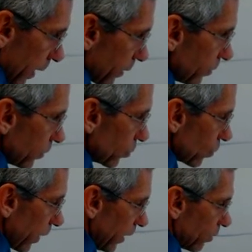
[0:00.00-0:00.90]
X is
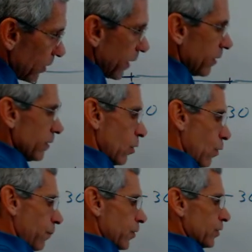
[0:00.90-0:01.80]
greater than,
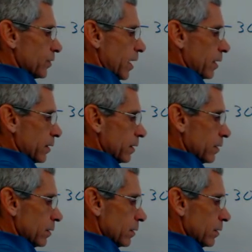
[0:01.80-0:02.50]
open or solid?